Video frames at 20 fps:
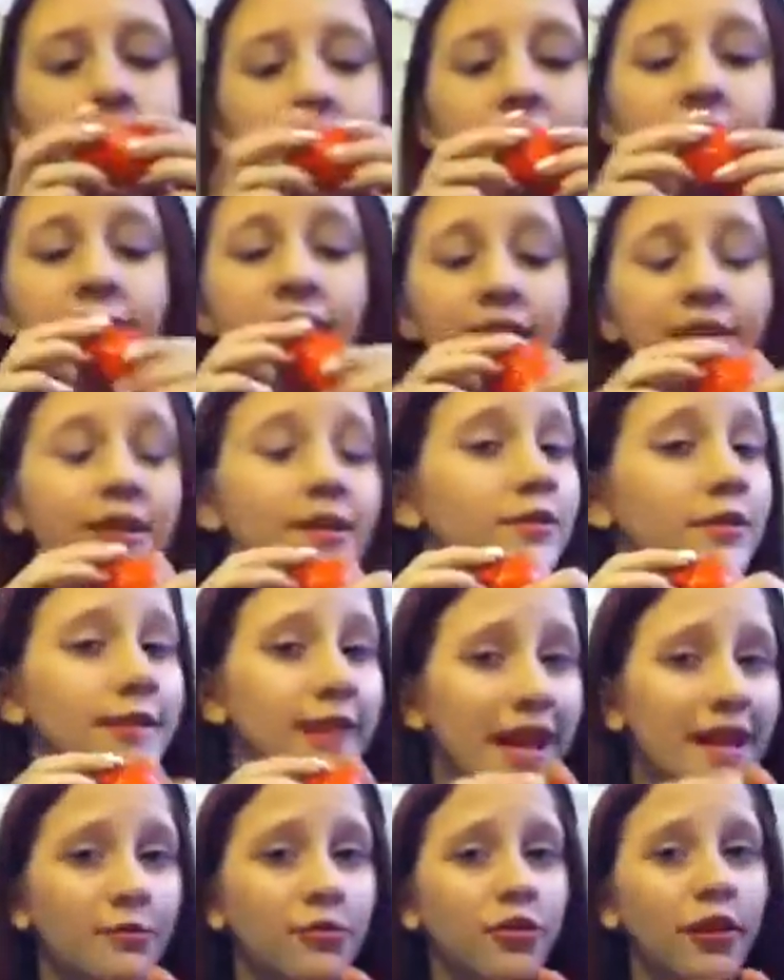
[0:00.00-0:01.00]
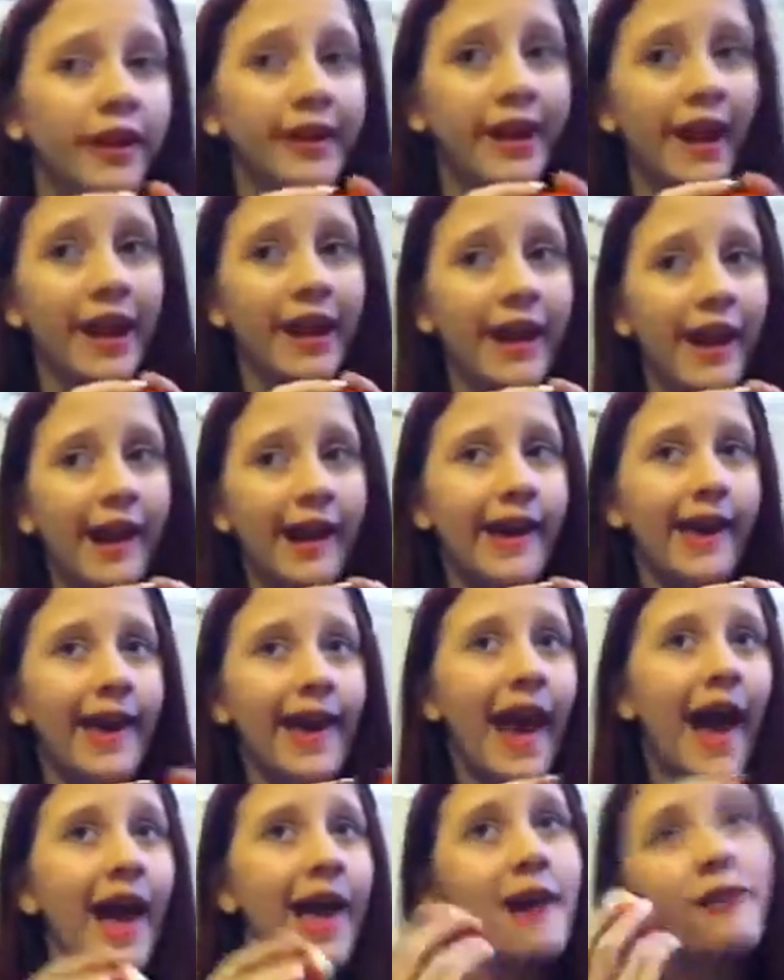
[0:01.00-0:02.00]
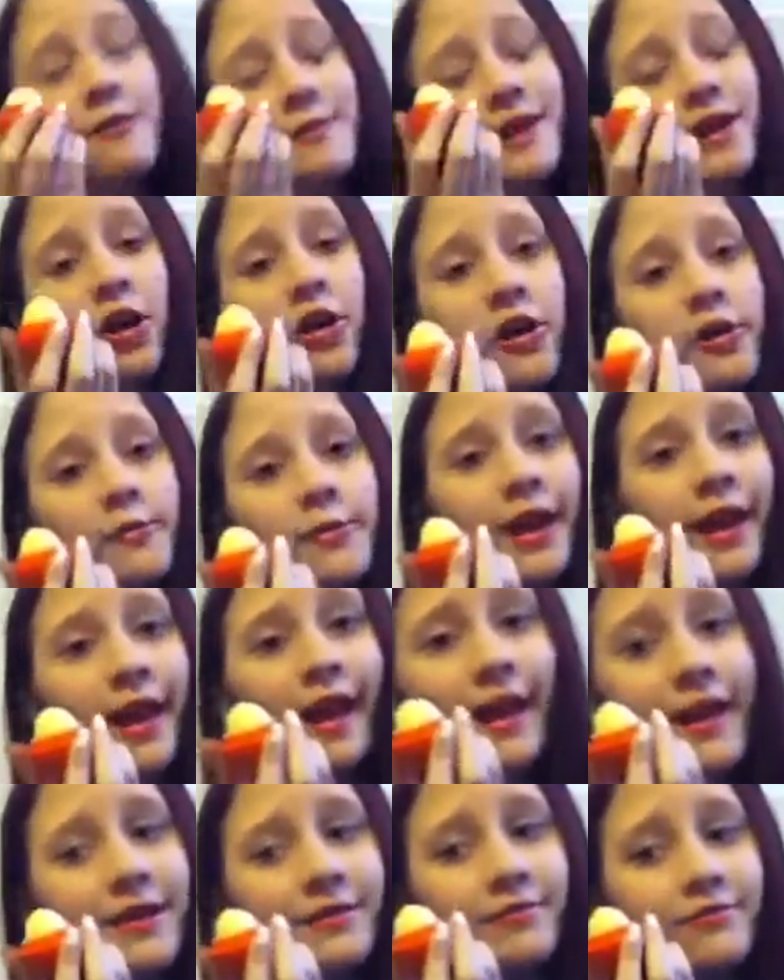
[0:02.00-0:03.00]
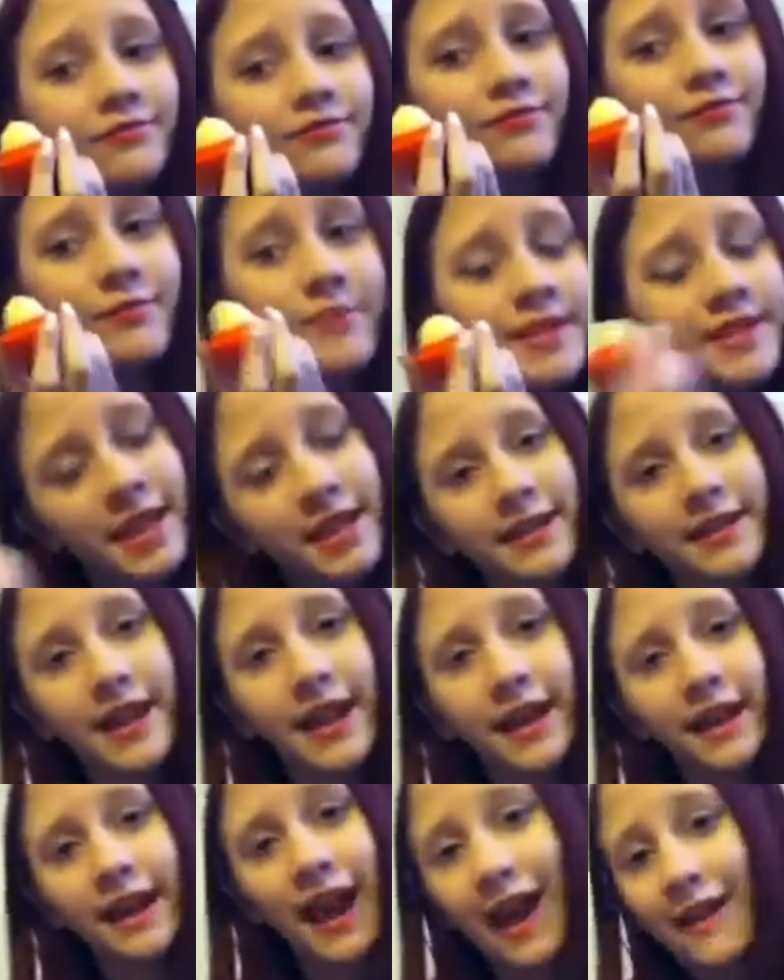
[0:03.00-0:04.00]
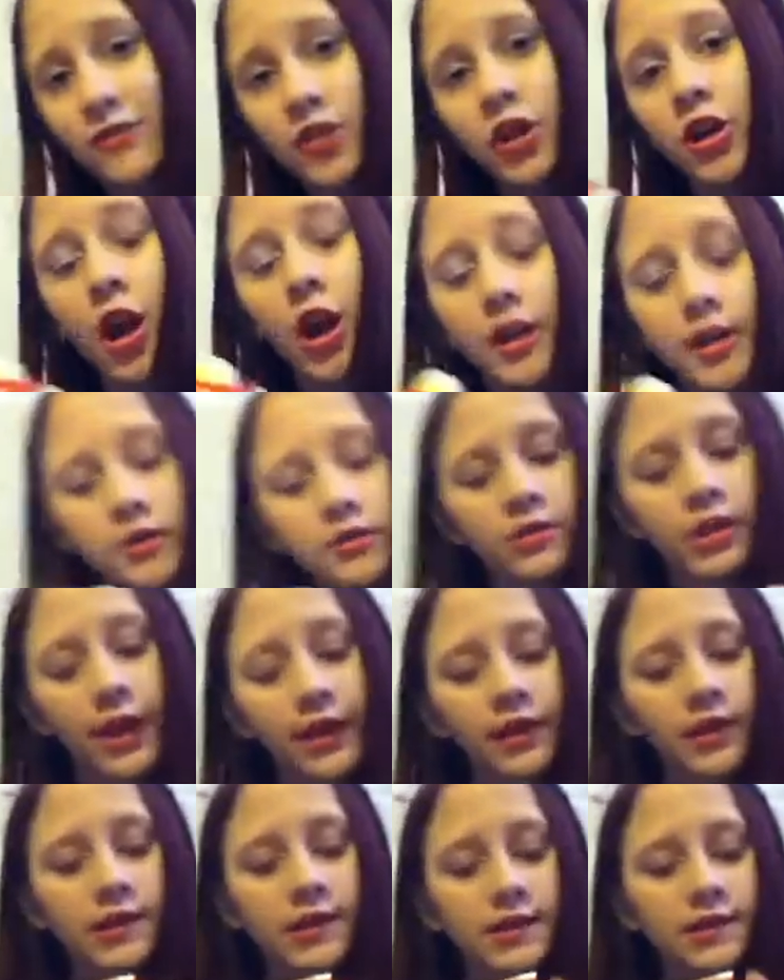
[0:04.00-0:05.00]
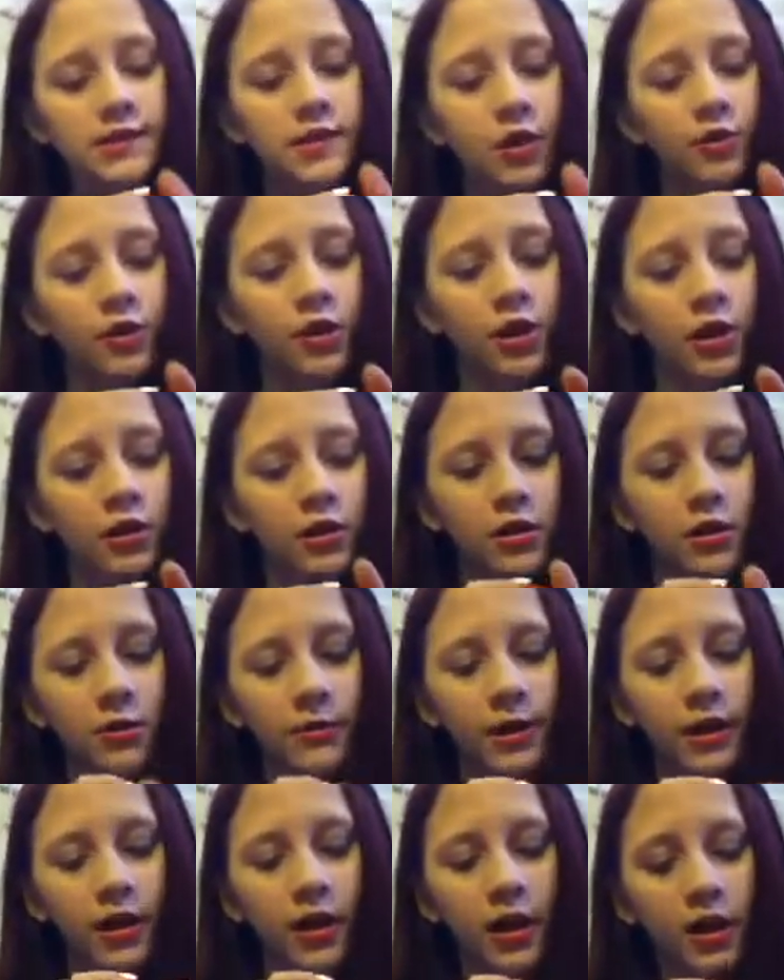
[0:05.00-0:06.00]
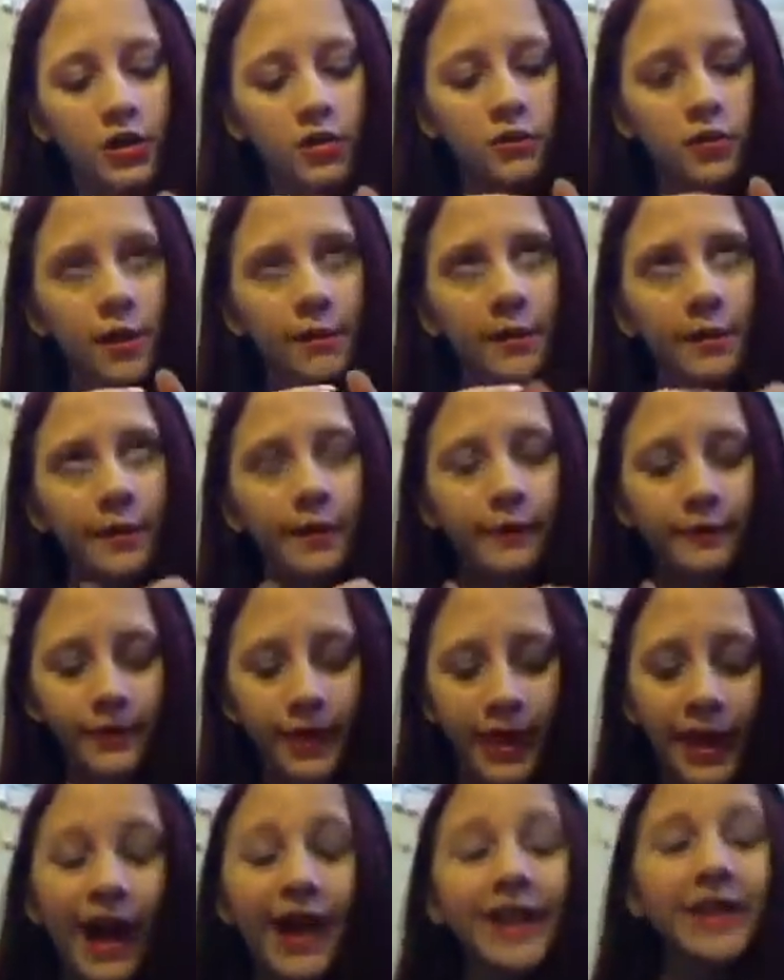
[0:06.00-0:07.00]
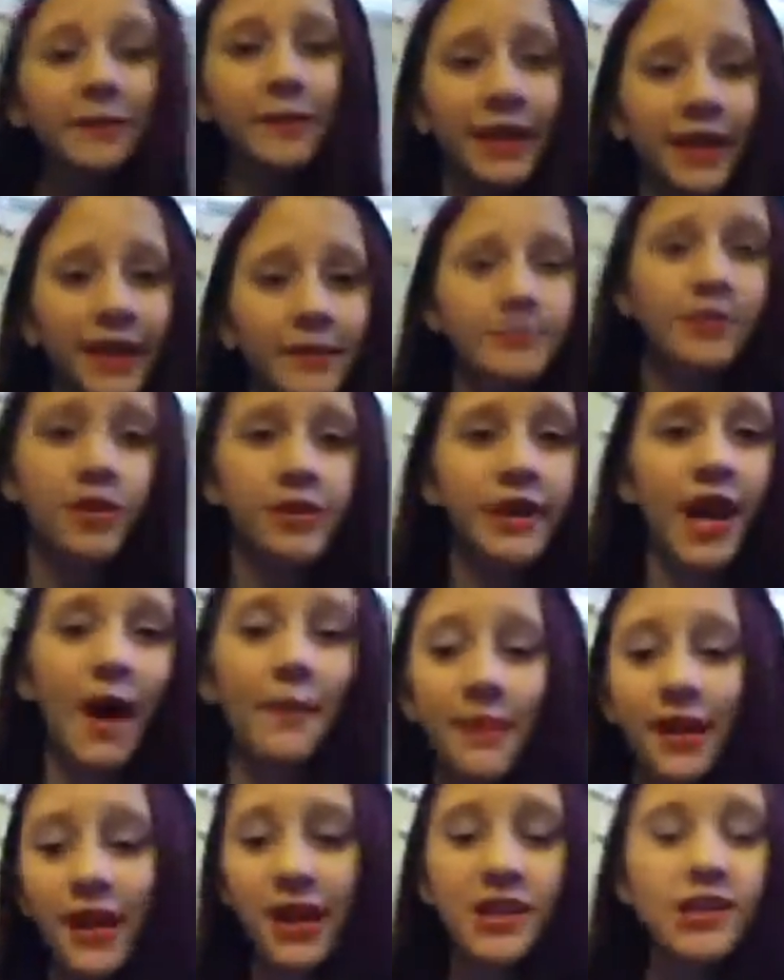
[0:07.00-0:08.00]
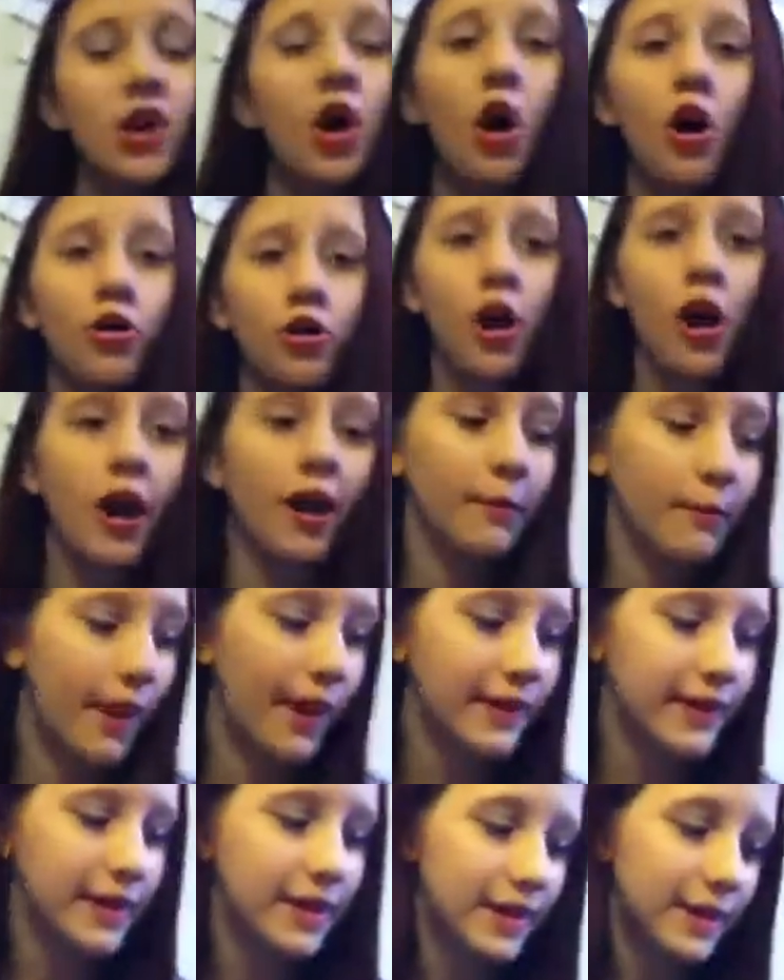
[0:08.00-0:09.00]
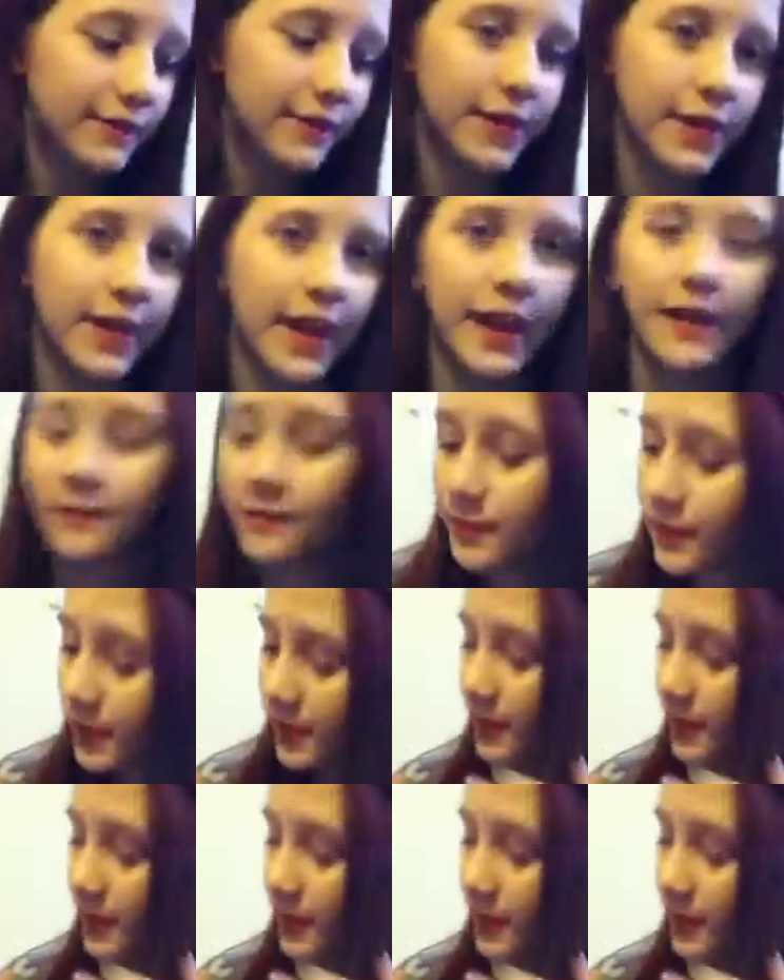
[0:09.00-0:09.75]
And like, if this was edible, like, it would be gone by like the second day after I got it. Like, it's so good. Oh my gosh, yum, yum, yum. Like, I lick my lips all the time. Like, it's all gone by the end of the day.